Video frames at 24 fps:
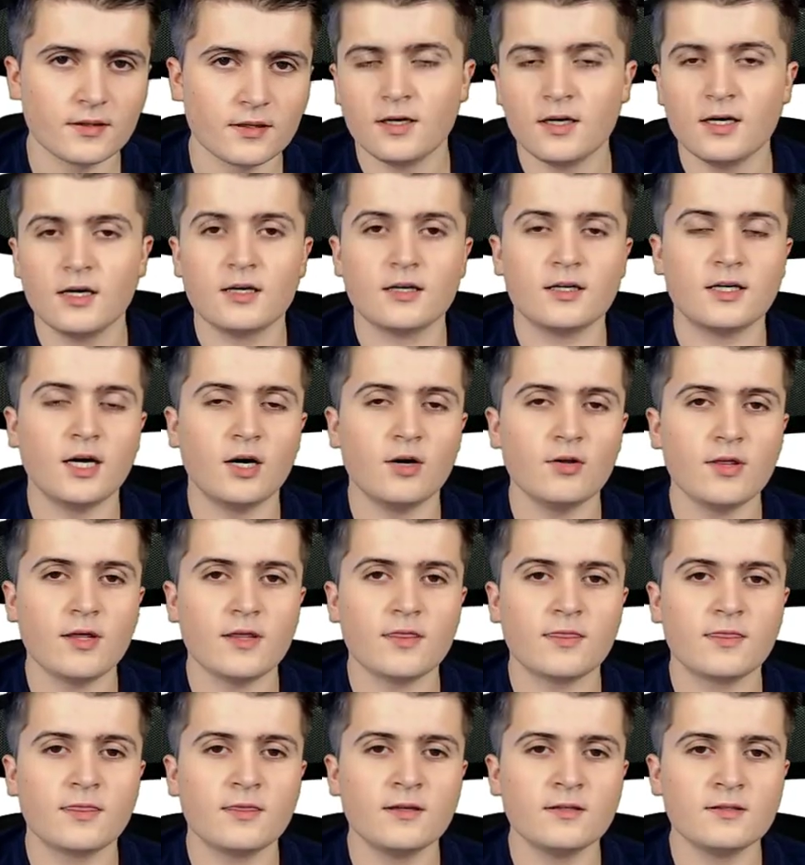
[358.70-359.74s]
Now that
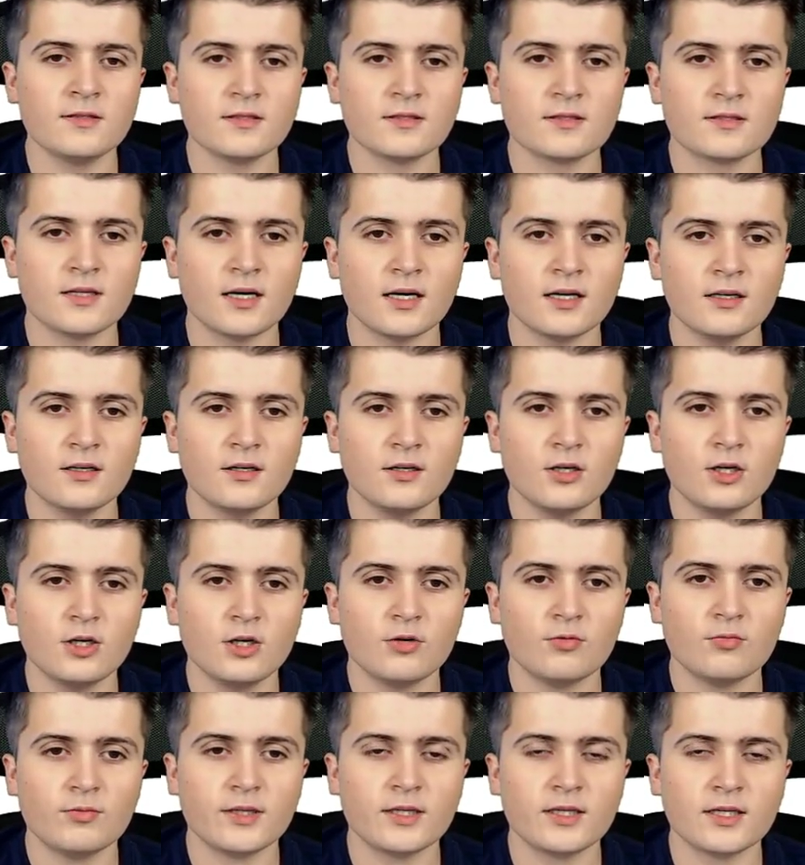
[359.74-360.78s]
this is done,
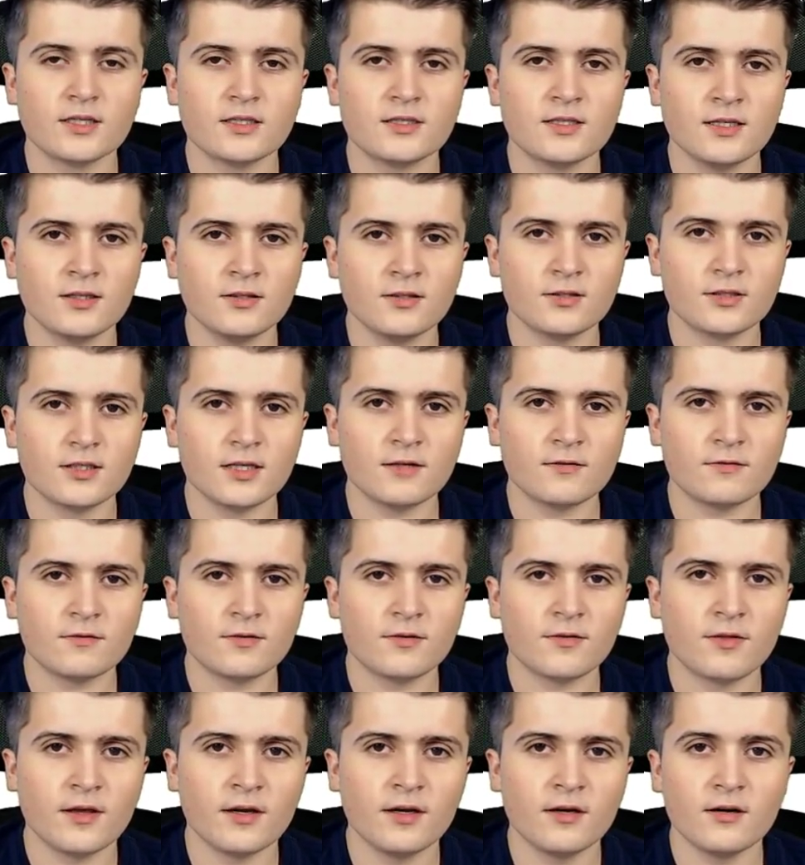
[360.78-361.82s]
we can download
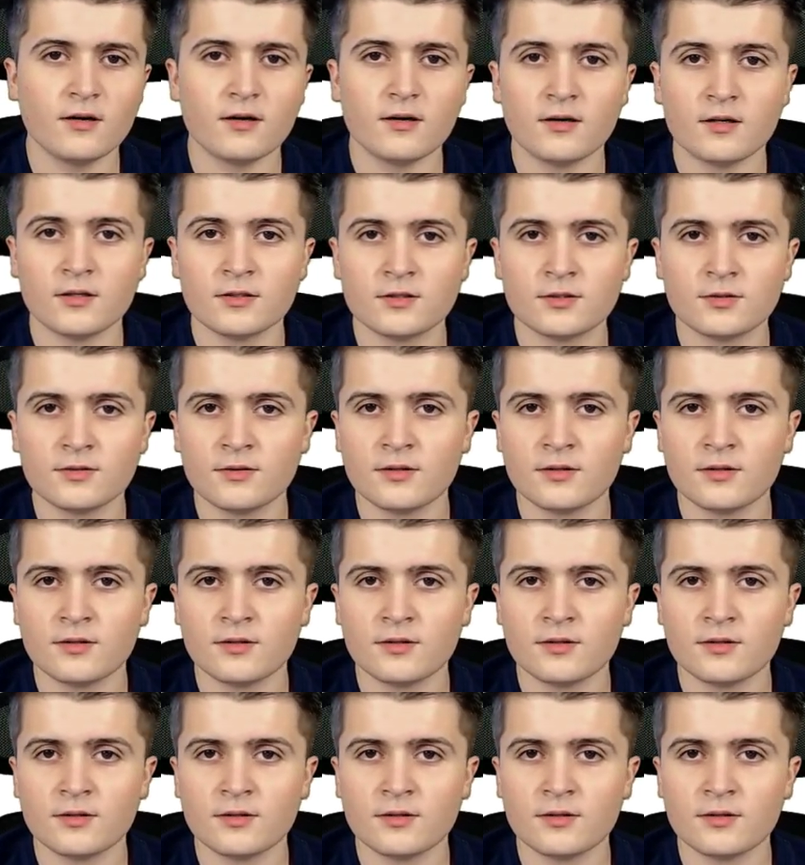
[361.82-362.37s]
everything onto the